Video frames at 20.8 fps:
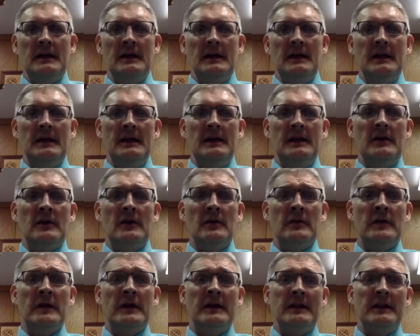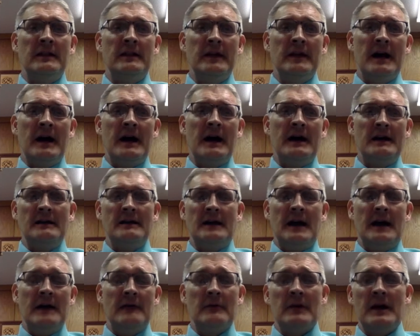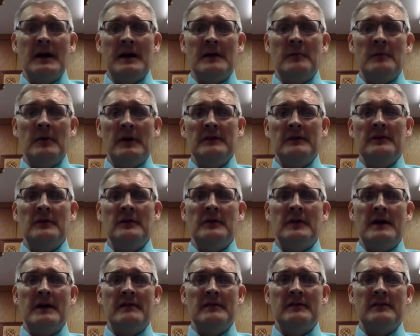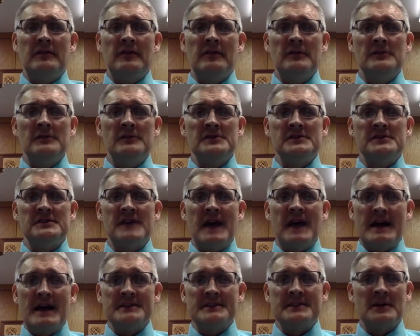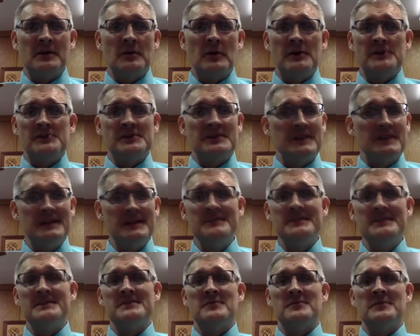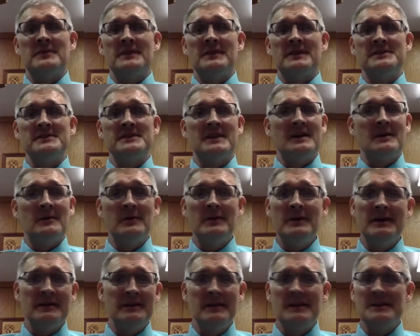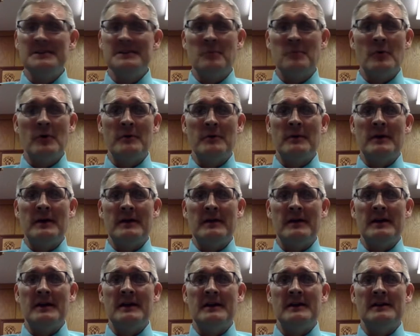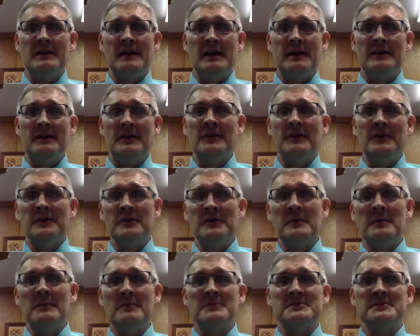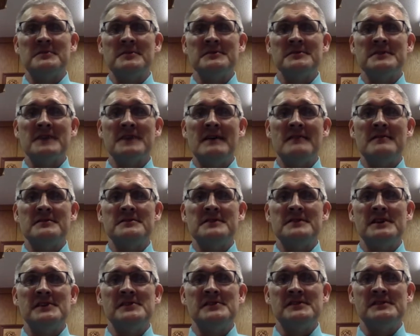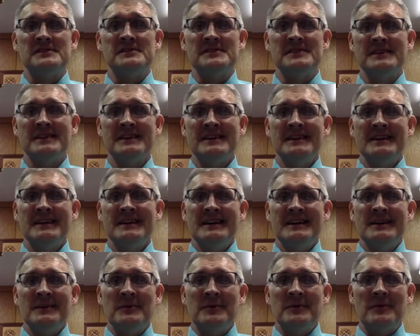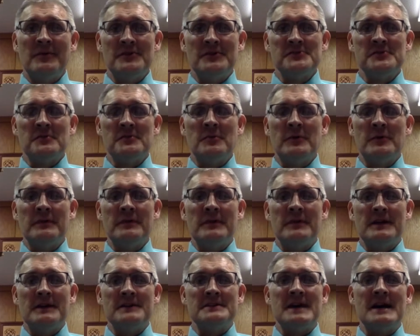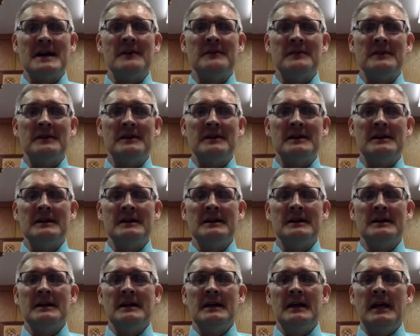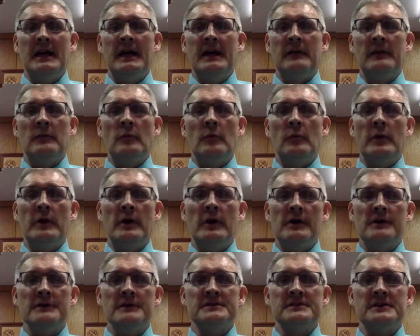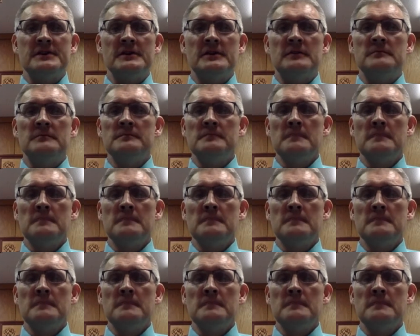that I relied upon you and Evan too, just to ask the question, is this realistic? Can we get to this point by then? And I know you remember some of those conversations when we first were putting things out there. And we also,